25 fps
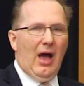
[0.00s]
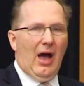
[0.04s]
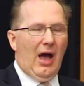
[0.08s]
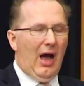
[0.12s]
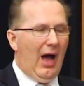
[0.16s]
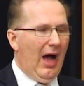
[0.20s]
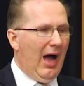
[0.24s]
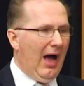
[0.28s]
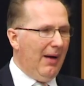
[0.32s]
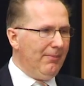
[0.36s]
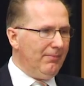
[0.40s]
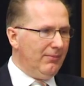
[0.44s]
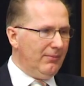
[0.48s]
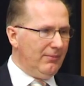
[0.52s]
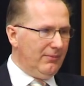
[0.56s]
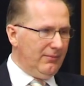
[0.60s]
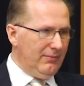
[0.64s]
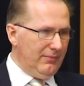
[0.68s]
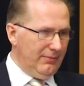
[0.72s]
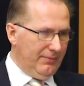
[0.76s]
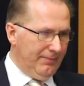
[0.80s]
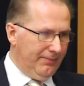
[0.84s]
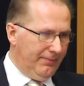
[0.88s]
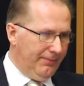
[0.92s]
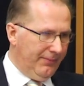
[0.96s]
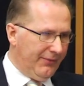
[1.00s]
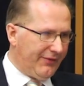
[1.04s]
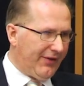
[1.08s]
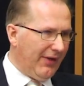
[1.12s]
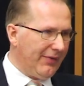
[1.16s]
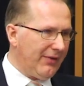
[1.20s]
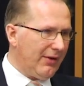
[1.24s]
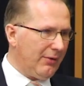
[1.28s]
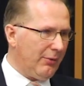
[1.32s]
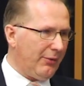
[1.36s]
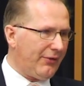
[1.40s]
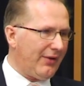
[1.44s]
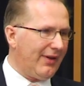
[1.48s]
Something
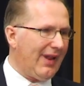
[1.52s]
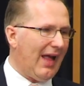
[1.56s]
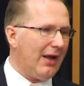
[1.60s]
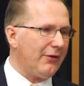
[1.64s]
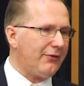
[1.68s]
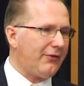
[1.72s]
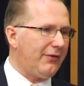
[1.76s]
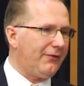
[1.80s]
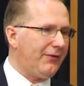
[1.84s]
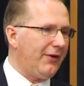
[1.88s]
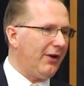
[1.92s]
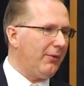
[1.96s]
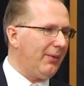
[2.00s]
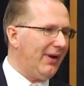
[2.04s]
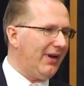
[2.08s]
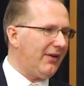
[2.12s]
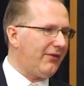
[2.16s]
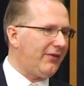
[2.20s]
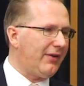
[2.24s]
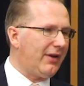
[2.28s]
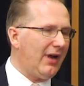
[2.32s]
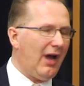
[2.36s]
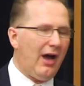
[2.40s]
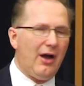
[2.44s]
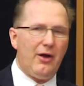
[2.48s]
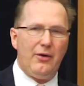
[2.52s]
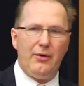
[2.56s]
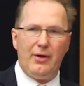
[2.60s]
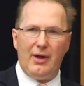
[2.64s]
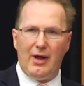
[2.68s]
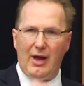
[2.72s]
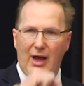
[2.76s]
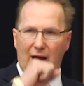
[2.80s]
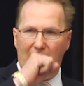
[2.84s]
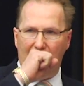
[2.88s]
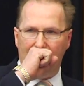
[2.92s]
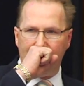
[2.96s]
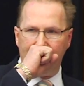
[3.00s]
that was announced a few weeks
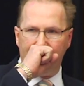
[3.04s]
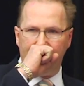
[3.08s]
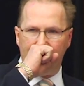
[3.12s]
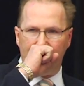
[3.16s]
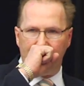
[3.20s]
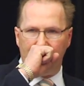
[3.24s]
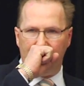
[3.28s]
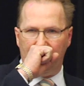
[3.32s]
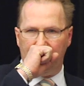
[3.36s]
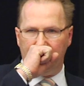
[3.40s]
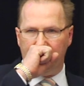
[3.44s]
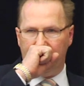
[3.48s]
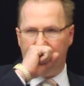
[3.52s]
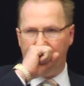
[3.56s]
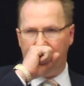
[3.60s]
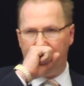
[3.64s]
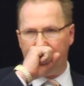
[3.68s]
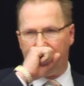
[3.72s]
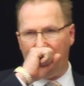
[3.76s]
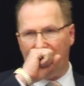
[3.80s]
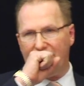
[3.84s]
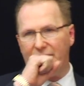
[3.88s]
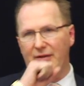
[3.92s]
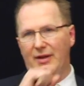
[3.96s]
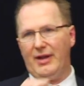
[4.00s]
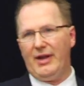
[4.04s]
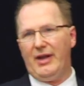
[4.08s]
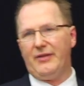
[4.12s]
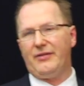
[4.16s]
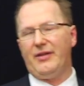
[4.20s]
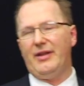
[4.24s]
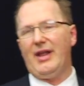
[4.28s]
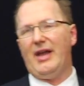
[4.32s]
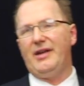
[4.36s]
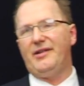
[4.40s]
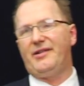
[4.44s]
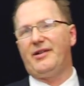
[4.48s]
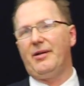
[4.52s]
ago, presently as an
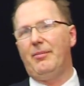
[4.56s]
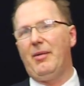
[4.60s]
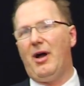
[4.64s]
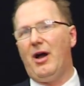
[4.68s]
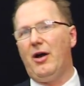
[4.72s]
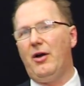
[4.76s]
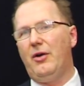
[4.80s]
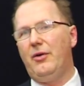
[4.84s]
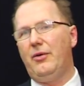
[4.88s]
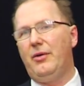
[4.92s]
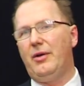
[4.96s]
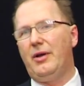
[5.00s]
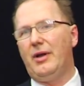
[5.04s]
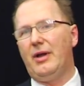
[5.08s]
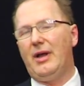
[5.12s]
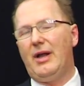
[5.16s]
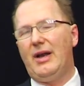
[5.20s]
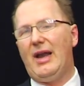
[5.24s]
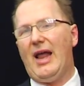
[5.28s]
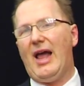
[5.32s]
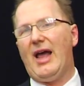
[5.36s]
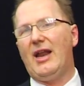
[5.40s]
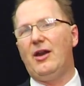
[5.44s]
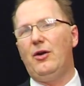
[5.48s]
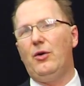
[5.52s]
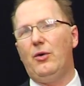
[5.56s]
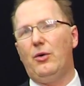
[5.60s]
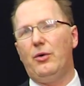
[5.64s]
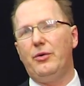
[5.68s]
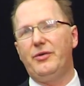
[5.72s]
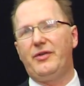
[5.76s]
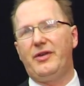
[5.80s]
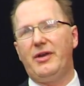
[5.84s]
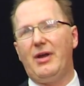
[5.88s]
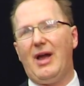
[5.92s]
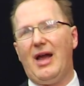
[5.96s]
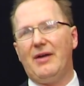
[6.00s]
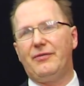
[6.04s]
HMO
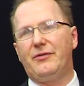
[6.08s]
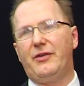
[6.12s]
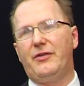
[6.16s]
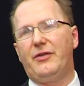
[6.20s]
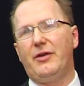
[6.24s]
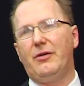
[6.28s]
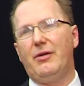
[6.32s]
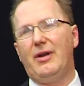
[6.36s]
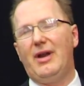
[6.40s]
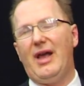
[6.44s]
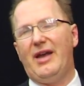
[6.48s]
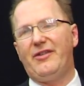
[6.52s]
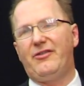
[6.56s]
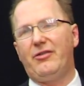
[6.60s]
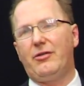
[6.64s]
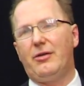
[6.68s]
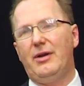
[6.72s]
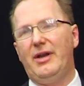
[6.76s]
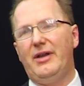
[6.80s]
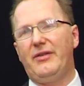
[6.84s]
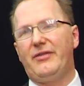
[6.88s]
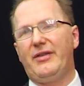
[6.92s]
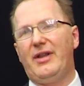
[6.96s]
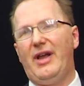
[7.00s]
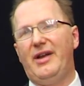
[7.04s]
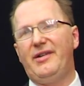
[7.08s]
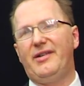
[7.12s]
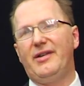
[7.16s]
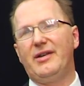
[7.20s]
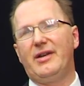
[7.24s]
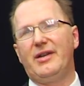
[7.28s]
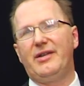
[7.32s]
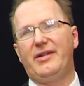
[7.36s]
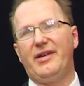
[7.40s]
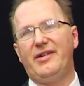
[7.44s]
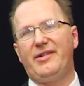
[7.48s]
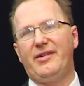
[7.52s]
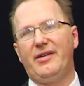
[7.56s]
landlord, you have to do electrical installation
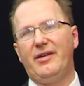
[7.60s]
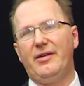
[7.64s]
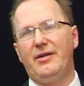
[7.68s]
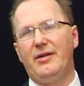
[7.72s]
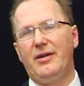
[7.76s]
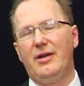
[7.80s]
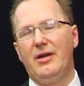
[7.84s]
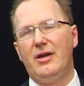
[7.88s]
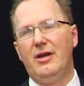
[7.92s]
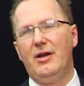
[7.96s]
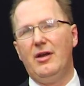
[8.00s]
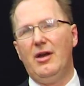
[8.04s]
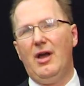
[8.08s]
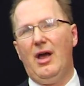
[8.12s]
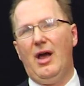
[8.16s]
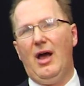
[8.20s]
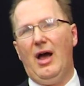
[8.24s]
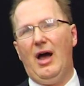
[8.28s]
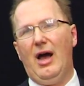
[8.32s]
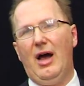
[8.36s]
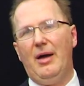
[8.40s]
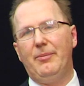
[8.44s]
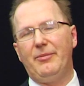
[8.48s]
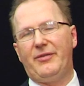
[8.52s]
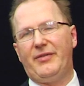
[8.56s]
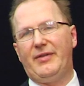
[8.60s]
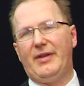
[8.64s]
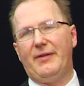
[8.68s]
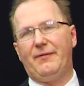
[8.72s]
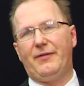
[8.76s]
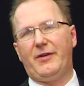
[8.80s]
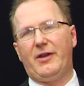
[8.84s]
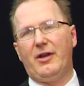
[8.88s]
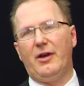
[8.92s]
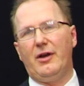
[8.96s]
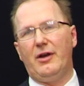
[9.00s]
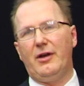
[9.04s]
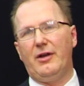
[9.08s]
condition
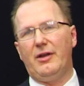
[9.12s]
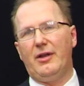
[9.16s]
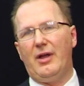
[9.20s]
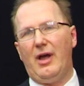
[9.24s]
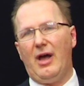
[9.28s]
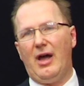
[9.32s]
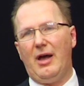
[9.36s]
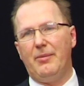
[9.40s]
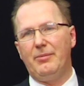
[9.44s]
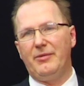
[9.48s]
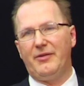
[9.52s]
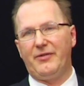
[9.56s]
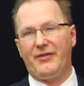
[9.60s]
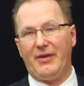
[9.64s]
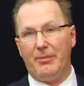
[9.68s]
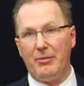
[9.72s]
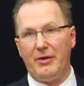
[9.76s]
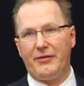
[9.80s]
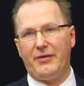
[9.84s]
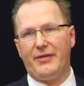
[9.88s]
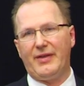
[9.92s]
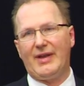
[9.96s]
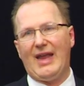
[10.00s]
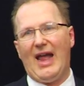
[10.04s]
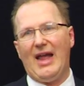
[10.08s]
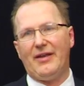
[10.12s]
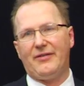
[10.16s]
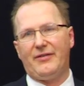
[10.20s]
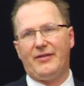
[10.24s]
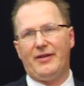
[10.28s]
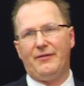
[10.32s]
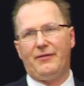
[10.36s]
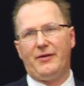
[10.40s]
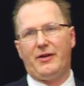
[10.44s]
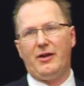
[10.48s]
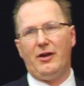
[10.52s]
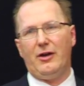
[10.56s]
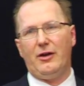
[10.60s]
certificate, similar to the gas
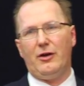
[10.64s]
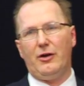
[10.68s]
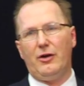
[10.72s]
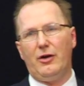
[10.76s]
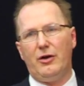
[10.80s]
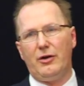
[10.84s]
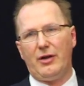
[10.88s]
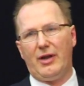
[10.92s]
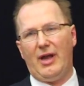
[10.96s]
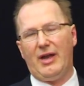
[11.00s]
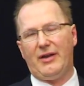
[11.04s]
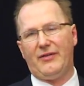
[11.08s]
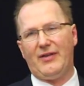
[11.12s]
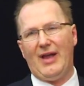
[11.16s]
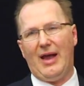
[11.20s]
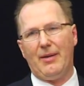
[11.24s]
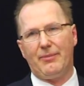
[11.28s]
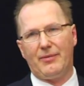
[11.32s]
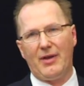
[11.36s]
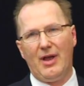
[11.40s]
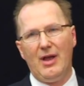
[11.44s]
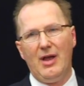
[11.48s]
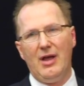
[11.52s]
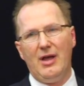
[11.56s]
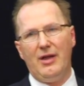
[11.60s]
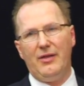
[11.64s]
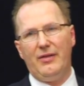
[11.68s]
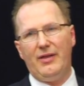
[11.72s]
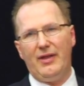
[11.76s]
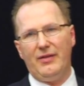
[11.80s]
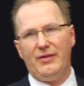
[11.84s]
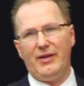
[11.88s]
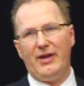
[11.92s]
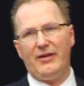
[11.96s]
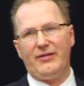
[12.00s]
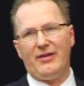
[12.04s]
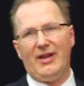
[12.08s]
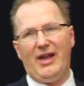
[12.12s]
certificate, except that
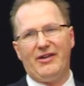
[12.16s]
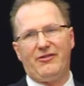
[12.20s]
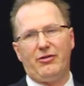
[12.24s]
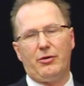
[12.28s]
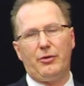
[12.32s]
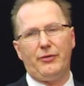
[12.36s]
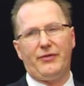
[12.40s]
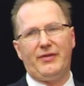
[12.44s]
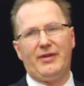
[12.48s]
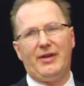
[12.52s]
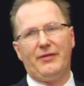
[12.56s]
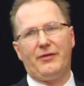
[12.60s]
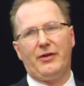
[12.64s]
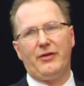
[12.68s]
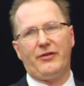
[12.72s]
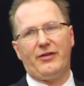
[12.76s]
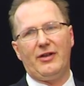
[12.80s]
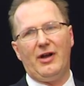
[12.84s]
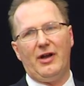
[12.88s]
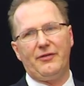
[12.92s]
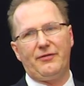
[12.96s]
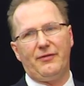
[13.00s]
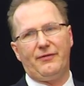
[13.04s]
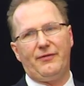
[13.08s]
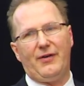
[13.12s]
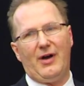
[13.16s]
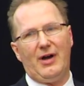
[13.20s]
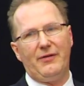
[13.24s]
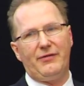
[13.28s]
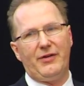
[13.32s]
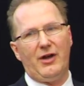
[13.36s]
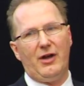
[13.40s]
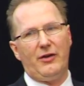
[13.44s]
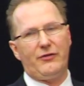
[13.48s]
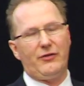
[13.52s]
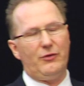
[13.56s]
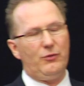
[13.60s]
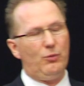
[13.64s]
these electrical certificates last for 5
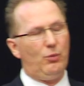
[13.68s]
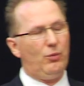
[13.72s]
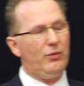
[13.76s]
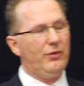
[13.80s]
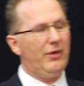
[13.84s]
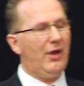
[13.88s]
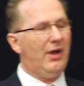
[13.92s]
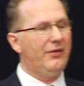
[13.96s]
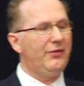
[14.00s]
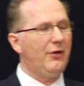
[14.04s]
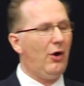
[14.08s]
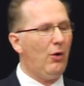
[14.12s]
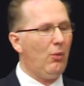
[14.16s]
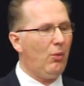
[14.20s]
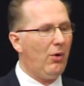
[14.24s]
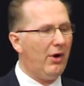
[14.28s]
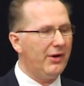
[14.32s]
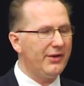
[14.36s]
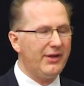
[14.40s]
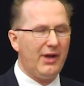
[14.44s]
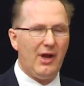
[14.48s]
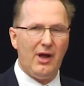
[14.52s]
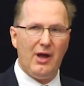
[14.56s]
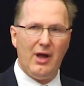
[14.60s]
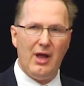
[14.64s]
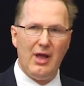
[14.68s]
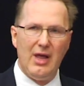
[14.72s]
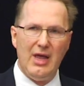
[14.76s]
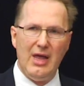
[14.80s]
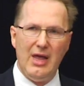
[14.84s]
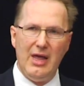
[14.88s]
years and not 1 year.